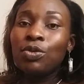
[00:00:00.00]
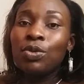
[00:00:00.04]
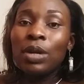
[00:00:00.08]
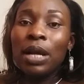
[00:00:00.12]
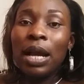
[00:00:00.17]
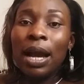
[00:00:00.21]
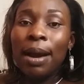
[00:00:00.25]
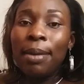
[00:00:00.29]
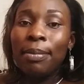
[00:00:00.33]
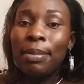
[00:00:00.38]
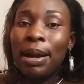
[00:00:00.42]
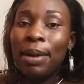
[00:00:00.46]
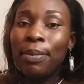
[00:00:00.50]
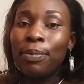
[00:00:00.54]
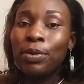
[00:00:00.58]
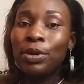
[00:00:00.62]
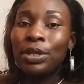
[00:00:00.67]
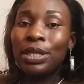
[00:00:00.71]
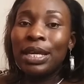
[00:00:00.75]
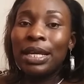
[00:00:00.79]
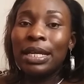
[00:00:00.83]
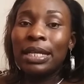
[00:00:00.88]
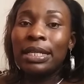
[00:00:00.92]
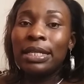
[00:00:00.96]
to come up
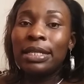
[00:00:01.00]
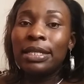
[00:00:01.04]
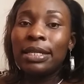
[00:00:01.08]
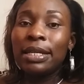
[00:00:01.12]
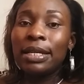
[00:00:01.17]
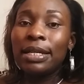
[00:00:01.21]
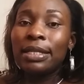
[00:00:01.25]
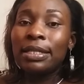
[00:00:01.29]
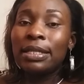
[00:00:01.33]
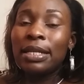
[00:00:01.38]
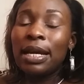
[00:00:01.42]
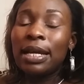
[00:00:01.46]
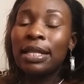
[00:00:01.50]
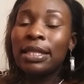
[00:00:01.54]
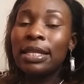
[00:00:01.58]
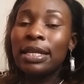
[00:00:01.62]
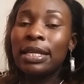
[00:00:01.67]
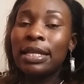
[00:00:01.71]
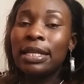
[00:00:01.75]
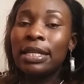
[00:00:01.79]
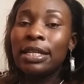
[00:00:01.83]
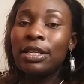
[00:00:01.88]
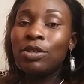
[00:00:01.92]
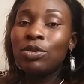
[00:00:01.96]
with ideas, and
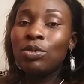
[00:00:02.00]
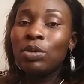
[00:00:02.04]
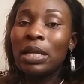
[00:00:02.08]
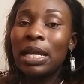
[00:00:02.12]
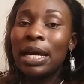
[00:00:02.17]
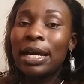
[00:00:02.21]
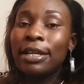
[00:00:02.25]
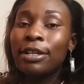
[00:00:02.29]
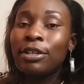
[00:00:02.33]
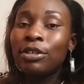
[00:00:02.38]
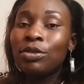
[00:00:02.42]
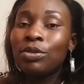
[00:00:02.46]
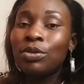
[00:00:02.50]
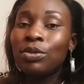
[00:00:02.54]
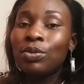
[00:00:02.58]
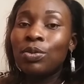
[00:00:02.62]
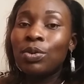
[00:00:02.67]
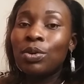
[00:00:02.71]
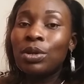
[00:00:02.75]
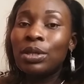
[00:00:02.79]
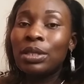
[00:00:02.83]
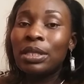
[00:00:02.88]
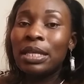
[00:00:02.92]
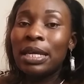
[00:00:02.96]
they need to learn to
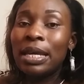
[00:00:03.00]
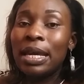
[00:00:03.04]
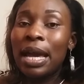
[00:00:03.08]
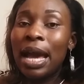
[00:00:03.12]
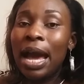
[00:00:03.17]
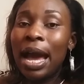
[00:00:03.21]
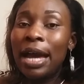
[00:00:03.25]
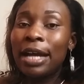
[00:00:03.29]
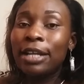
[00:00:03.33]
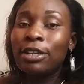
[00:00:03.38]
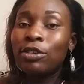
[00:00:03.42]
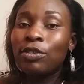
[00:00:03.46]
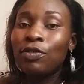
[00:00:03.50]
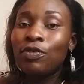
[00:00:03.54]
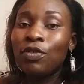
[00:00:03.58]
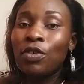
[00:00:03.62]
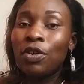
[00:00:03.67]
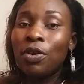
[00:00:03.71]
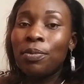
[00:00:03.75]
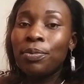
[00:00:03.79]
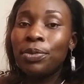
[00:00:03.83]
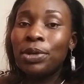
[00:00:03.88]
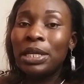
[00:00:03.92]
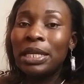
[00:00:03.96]
the art of
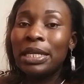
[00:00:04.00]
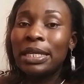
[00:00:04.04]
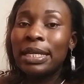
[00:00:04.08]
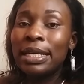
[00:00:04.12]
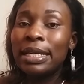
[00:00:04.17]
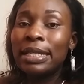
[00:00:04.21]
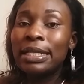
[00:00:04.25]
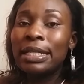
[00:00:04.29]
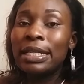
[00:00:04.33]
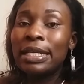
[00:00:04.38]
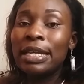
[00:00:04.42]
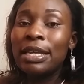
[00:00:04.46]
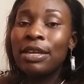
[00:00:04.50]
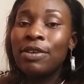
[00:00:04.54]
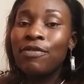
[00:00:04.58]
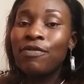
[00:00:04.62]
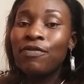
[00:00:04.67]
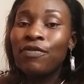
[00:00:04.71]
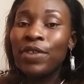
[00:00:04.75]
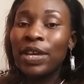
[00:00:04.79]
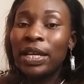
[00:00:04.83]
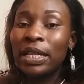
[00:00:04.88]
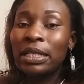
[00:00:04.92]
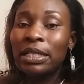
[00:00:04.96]
communicating
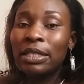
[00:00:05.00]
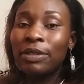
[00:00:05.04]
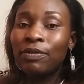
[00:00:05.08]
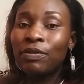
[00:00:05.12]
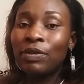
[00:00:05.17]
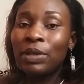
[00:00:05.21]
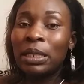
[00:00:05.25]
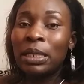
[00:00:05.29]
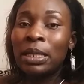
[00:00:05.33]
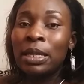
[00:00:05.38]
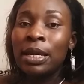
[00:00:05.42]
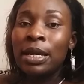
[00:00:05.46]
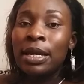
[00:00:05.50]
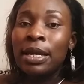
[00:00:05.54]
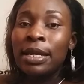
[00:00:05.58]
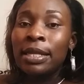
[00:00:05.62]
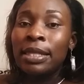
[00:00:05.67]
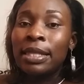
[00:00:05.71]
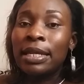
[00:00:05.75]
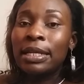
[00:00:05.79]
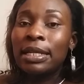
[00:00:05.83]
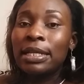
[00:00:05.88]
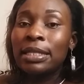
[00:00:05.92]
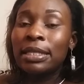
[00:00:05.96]
effectively.
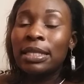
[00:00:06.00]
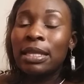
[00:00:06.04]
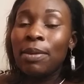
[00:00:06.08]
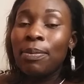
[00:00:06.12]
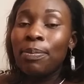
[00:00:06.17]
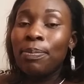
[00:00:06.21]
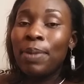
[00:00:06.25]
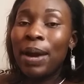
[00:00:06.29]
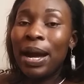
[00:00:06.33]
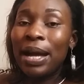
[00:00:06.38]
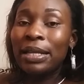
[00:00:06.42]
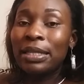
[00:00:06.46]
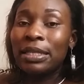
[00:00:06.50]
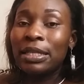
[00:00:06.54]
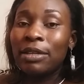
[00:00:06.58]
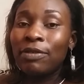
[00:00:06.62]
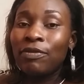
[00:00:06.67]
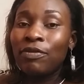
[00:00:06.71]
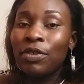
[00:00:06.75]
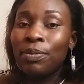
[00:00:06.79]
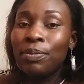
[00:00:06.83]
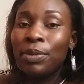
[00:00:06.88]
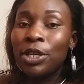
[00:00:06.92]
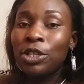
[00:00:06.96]
That is, they pass
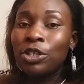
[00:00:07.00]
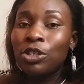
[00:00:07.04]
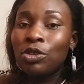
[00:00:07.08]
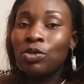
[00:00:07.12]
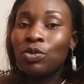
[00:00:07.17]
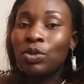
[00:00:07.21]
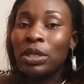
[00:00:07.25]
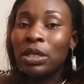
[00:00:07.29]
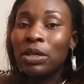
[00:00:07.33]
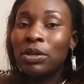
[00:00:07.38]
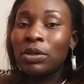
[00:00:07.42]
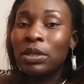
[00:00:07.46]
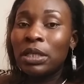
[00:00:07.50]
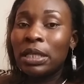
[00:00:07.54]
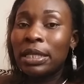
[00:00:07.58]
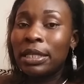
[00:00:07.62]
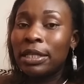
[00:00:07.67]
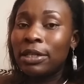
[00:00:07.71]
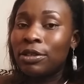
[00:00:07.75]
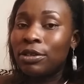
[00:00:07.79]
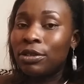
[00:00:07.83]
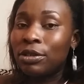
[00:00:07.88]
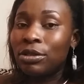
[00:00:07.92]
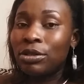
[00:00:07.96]
information without
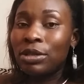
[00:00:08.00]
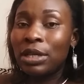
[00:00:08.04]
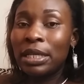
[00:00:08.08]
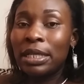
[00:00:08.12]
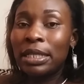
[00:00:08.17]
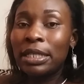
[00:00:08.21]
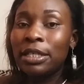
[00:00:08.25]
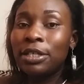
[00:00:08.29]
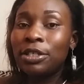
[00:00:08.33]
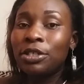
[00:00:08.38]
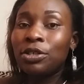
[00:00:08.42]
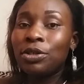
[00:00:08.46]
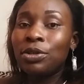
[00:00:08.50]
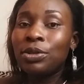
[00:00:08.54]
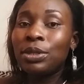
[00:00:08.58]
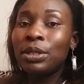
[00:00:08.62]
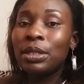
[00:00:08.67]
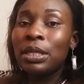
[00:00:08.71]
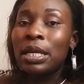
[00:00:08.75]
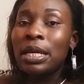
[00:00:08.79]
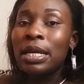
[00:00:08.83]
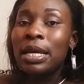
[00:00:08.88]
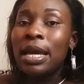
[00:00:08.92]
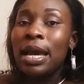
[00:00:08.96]
any
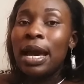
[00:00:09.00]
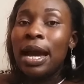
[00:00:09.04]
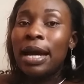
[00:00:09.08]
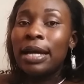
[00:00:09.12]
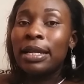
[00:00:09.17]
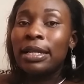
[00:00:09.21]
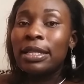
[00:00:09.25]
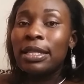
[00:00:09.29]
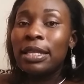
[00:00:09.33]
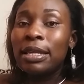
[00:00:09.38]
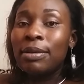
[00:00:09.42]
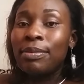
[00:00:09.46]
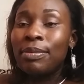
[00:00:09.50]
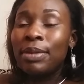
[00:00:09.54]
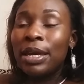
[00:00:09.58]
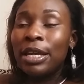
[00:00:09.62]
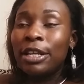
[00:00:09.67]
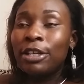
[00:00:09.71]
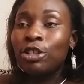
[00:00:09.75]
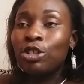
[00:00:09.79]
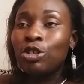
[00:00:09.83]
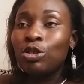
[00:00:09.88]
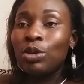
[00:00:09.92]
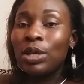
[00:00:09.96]
contradictions, and they
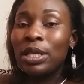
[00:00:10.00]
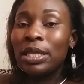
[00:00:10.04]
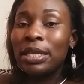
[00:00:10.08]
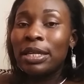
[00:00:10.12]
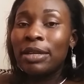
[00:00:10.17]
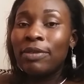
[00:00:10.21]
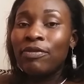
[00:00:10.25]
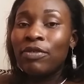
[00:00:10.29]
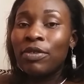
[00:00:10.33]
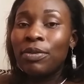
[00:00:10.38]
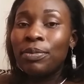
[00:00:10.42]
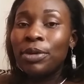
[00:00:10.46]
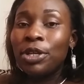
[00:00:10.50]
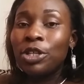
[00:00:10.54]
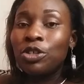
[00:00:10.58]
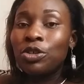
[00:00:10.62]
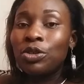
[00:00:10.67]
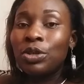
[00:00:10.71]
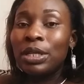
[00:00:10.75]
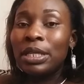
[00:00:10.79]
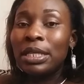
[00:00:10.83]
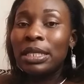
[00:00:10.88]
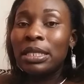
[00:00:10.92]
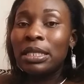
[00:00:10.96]
ensure the
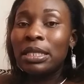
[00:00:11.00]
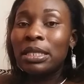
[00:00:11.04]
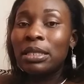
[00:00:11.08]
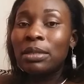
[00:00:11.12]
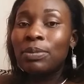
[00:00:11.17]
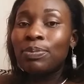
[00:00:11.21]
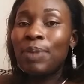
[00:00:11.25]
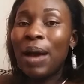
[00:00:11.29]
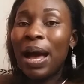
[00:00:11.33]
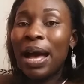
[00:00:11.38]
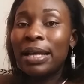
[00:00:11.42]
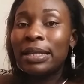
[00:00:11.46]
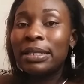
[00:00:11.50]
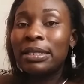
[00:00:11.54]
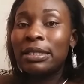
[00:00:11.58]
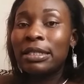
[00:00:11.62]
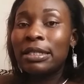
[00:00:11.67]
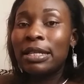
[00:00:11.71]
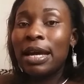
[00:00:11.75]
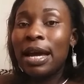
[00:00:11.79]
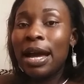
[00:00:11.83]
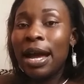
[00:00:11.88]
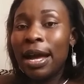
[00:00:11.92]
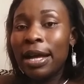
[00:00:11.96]
information is
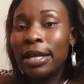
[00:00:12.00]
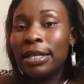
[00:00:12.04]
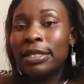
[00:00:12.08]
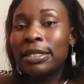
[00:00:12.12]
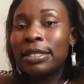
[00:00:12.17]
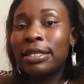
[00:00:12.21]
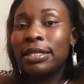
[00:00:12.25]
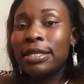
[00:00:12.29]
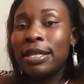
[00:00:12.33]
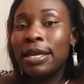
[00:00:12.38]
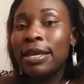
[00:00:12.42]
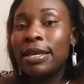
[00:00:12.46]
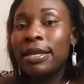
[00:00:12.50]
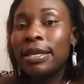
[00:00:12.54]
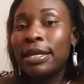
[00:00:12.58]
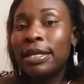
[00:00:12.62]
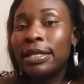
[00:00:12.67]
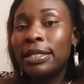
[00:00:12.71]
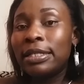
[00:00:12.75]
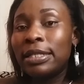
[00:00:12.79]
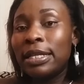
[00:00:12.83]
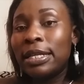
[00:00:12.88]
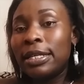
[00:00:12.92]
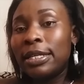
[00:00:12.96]
passed as they
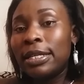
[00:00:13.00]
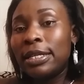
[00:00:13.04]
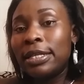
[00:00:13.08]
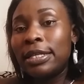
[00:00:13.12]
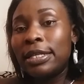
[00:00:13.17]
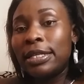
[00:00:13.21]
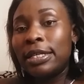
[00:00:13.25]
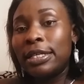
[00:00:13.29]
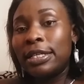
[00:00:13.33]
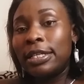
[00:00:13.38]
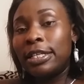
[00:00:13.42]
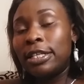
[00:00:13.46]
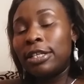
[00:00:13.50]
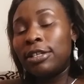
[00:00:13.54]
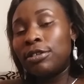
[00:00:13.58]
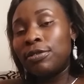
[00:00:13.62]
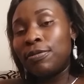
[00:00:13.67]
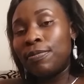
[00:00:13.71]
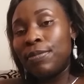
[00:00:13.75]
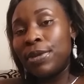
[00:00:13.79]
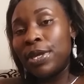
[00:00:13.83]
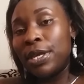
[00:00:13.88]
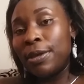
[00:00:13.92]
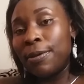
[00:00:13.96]
intended it
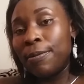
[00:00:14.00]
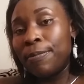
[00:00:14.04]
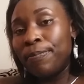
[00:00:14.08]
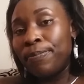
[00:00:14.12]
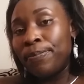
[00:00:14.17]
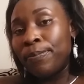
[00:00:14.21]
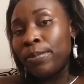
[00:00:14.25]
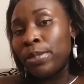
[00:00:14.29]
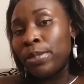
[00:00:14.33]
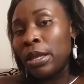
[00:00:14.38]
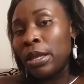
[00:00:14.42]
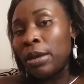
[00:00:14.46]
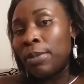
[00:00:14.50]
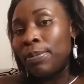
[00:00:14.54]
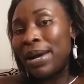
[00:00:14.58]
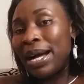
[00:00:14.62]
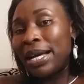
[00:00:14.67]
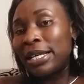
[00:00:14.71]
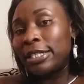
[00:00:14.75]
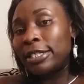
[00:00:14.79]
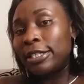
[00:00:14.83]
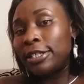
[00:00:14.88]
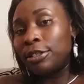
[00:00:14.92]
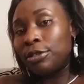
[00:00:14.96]
to be
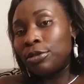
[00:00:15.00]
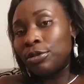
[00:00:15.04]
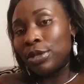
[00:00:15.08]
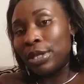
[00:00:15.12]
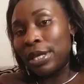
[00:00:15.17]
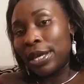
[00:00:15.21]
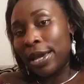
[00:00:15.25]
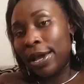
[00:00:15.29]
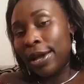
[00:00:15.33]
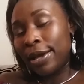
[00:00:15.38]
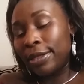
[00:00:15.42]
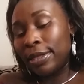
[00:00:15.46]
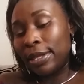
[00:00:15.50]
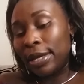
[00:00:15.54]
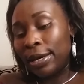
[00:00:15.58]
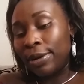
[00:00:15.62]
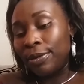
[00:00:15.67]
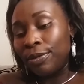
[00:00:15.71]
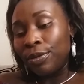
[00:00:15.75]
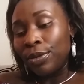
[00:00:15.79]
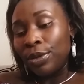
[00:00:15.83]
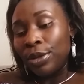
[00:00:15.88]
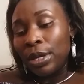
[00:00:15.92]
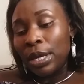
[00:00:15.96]
passed to the other.
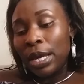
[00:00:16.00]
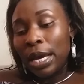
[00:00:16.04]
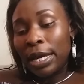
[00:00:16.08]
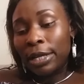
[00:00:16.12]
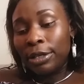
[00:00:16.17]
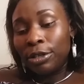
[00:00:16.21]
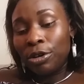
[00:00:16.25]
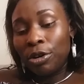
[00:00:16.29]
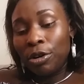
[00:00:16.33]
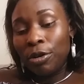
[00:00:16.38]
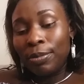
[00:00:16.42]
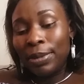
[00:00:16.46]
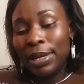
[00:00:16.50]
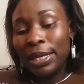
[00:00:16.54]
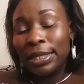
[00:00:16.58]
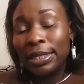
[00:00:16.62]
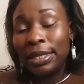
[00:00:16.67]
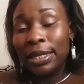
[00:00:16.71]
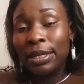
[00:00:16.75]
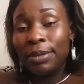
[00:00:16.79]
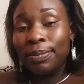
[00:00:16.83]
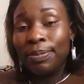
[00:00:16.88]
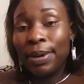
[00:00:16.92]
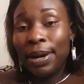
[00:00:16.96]
At home, I
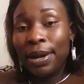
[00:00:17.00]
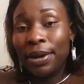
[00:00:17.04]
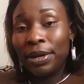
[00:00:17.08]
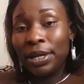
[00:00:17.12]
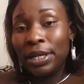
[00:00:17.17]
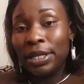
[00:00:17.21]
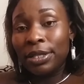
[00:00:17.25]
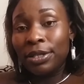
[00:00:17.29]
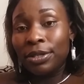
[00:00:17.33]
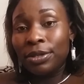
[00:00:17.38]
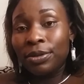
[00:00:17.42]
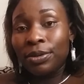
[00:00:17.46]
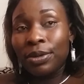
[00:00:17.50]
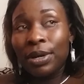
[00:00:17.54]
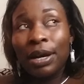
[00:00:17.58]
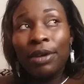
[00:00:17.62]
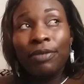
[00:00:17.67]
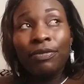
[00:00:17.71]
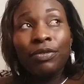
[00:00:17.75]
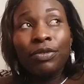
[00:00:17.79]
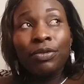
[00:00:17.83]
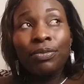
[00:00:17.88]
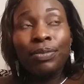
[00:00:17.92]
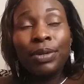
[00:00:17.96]
said, parents, you
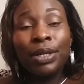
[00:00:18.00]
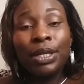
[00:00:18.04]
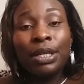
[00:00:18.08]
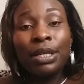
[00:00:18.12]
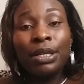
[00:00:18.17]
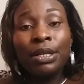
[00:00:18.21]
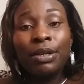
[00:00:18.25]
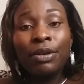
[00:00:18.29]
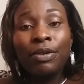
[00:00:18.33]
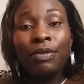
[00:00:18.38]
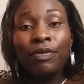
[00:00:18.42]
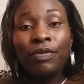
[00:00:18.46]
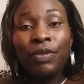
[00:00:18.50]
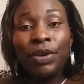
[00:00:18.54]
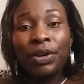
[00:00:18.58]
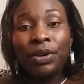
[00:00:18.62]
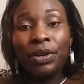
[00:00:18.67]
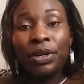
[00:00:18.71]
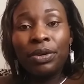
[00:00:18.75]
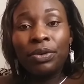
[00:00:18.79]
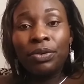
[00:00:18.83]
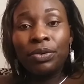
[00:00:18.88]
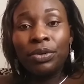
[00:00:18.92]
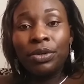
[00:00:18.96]
have to be
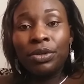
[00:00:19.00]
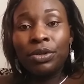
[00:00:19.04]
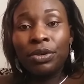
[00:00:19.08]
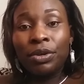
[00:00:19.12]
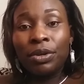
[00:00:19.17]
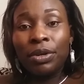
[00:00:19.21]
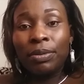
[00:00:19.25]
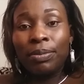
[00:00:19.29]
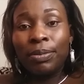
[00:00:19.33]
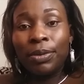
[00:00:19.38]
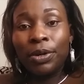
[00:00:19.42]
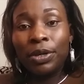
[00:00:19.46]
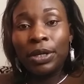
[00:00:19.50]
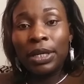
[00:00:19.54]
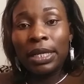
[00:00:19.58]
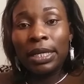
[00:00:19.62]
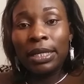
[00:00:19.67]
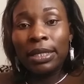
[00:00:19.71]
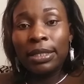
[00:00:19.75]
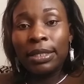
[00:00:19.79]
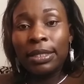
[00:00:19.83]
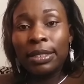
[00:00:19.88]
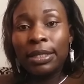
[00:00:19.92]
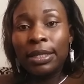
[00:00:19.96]
very good role
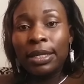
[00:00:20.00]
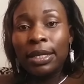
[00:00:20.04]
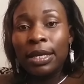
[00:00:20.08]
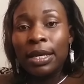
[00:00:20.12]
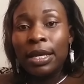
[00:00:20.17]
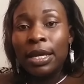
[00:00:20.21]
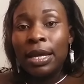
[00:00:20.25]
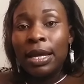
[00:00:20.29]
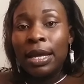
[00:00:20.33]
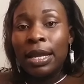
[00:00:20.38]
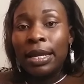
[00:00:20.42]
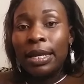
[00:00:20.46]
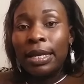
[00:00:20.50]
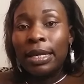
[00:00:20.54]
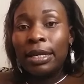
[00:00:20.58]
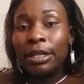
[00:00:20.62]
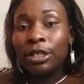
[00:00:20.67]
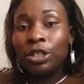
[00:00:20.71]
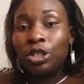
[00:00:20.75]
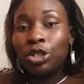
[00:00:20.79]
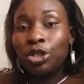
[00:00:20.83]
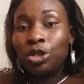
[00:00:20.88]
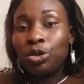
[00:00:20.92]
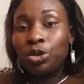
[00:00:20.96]
models.
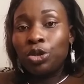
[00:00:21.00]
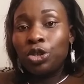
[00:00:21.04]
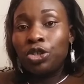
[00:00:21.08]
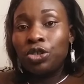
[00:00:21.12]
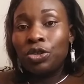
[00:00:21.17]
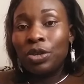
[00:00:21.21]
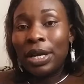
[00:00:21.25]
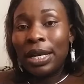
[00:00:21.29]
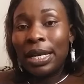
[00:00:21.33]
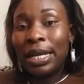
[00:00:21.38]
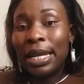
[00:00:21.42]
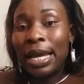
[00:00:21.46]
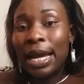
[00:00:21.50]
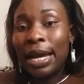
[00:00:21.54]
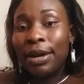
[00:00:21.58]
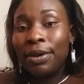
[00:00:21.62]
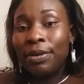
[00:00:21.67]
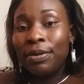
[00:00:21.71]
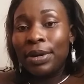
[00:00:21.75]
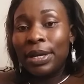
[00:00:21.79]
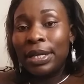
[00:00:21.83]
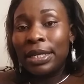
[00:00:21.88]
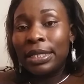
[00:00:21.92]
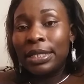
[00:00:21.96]
Choose your
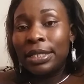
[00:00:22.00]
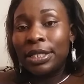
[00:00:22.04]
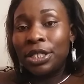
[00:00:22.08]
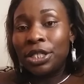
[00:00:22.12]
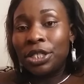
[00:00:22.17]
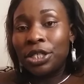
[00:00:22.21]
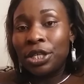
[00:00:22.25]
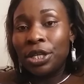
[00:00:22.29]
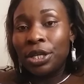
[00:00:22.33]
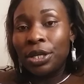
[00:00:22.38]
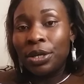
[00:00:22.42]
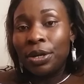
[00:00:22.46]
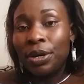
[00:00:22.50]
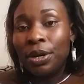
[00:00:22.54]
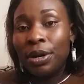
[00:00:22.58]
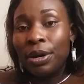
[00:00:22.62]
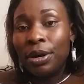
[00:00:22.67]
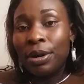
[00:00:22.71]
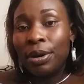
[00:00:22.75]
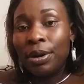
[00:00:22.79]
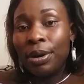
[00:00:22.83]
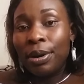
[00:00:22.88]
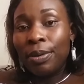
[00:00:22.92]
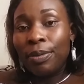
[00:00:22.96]
language
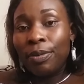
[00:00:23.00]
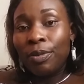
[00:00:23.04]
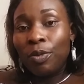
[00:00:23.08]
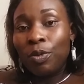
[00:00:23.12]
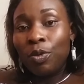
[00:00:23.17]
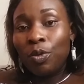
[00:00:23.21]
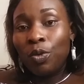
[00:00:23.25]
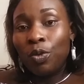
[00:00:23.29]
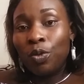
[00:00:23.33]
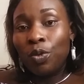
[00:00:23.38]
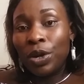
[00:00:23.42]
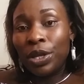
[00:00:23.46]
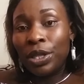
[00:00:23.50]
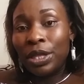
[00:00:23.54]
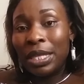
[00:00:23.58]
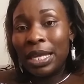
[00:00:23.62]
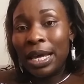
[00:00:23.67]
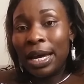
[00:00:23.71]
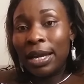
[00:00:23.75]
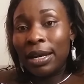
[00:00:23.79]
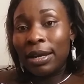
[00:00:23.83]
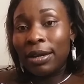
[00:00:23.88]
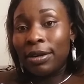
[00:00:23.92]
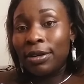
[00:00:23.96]
with
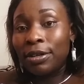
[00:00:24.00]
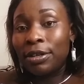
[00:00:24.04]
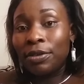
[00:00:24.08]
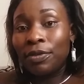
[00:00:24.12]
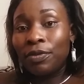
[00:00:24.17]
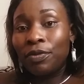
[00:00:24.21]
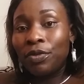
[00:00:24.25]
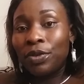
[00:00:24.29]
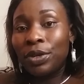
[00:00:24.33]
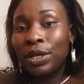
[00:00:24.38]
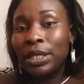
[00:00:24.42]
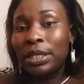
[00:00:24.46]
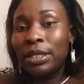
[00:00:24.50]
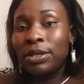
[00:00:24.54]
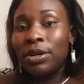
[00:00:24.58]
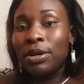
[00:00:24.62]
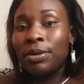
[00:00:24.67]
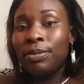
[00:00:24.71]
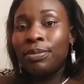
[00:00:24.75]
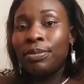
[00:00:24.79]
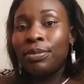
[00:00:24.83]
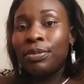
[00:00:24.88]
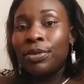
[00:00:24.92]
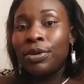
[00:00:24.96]
a lot of
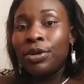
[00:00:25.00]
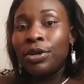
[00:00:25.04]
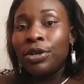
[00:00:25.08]
wisdom.